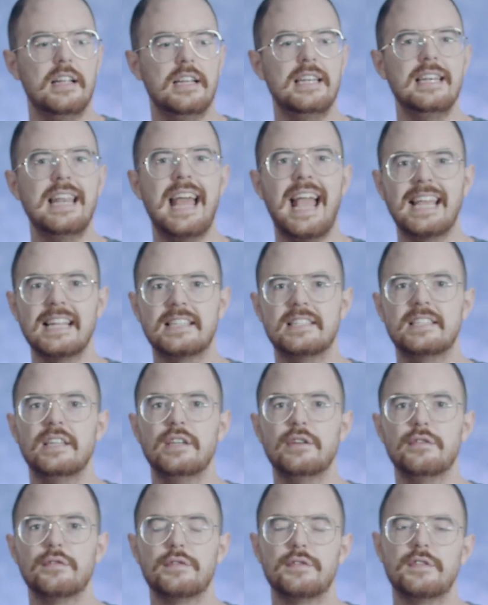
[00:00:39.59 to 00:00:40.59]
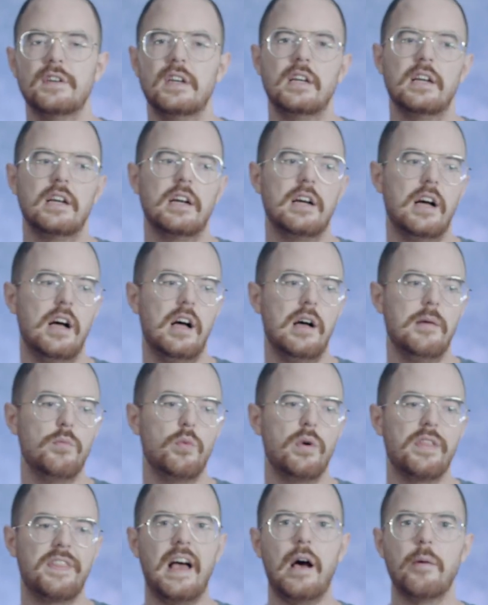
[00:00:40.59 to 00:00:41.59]
negative
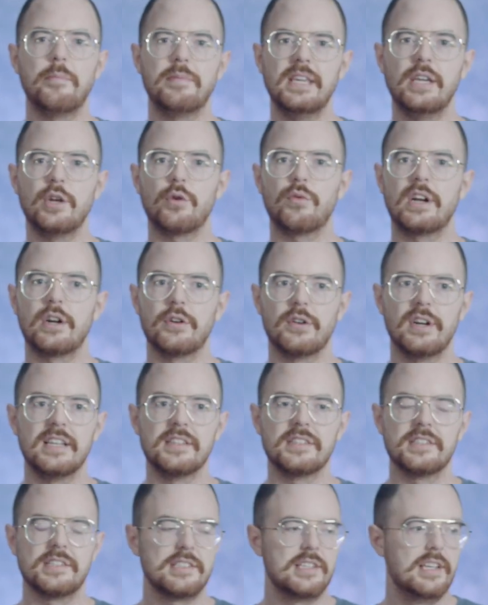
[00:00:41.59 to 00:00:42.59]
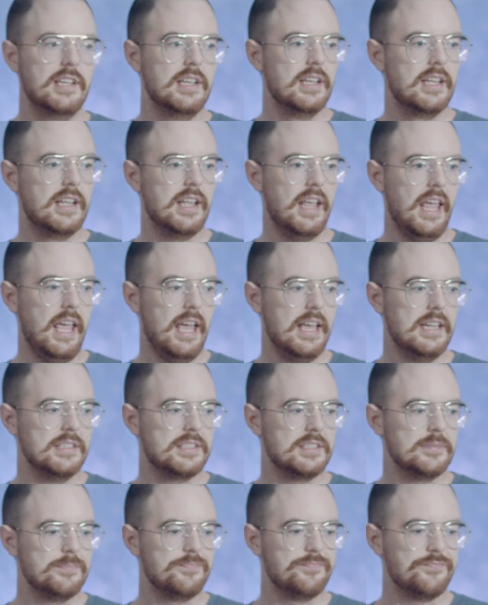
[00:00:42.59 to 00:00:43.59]
without being rigorous.
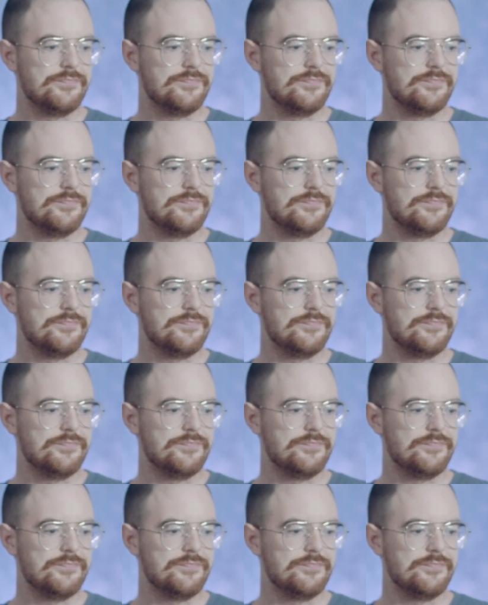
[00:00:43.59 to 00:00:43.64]
And